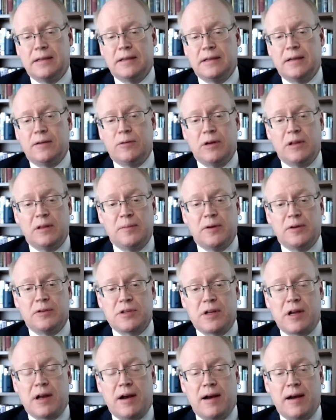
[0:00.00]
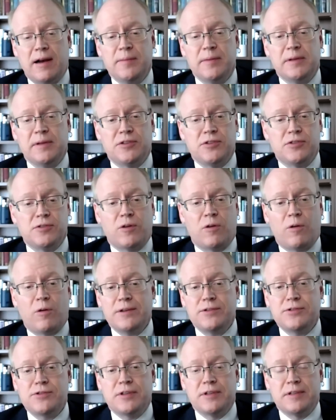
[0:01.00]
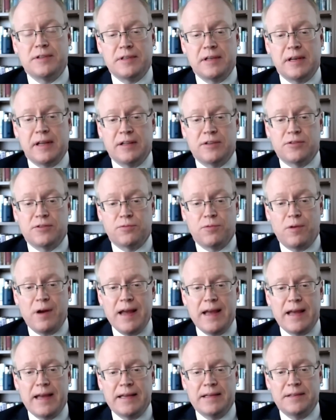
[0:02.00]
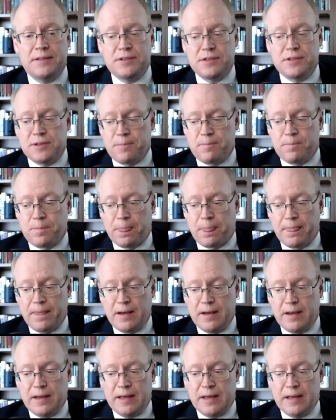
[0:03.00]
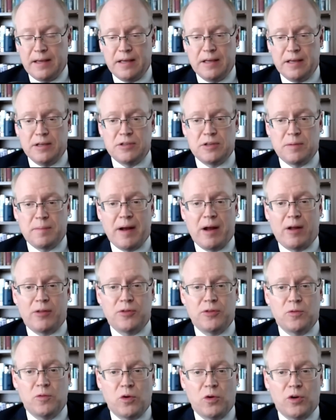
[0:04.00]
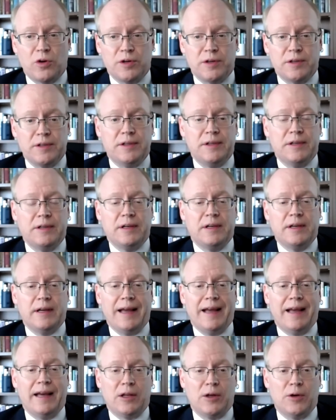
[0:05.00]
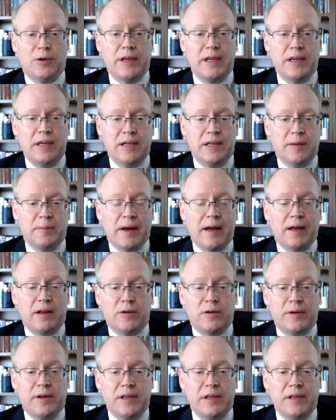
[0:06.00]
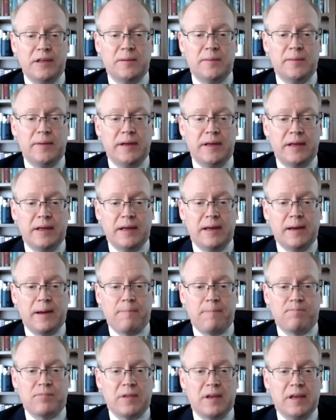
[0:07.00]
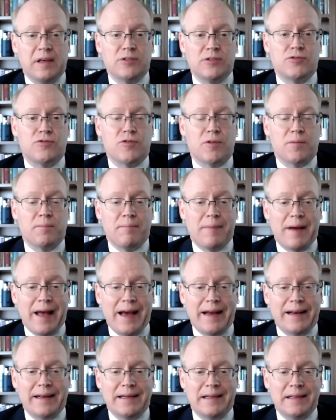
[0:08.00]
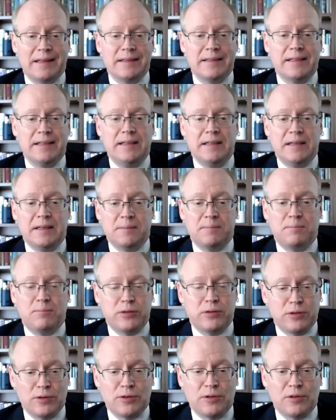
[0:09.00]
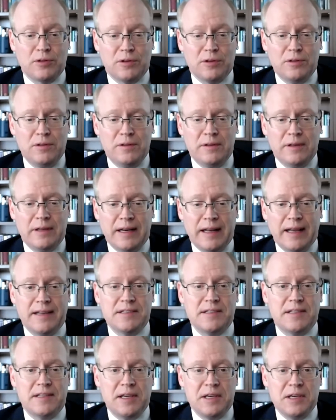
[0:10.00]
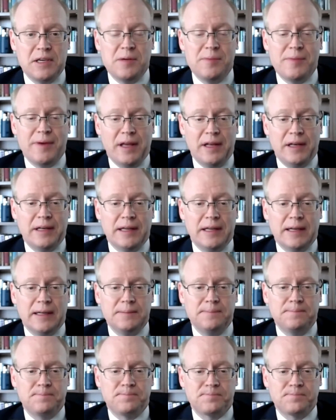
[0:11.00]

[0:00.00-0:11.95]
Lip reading: one of the most common questions that gets raised is about the word Elohim. Elohim is grammatically plural. It has the im ending.